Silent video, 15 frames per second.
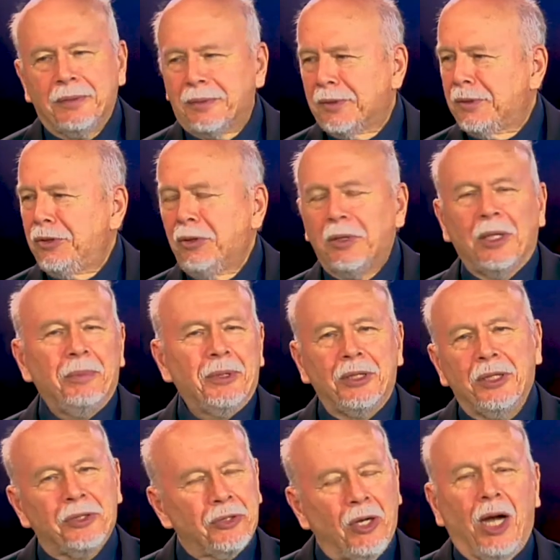could you come and
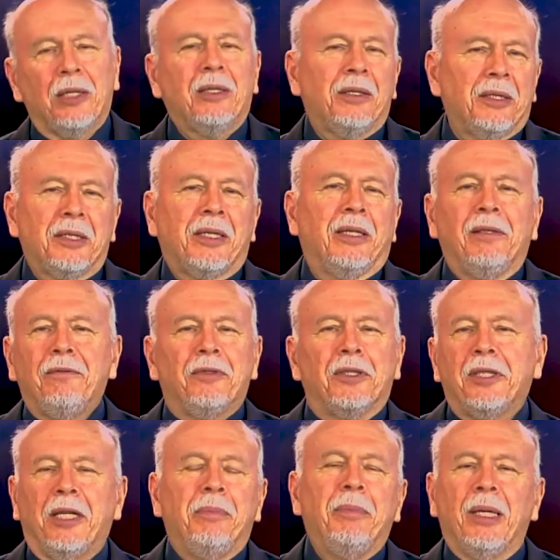just talk to this kid for
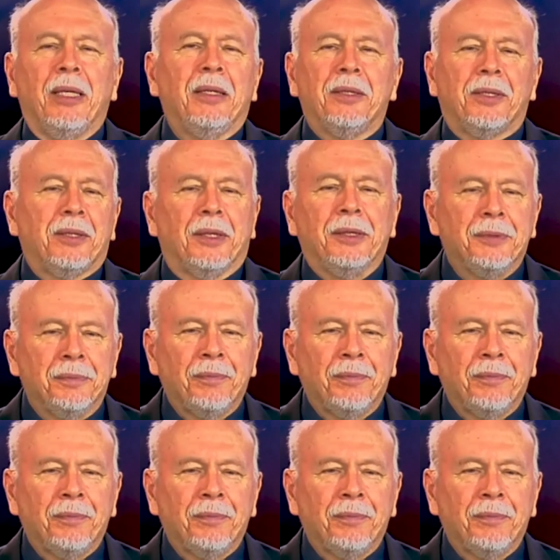10 minutes?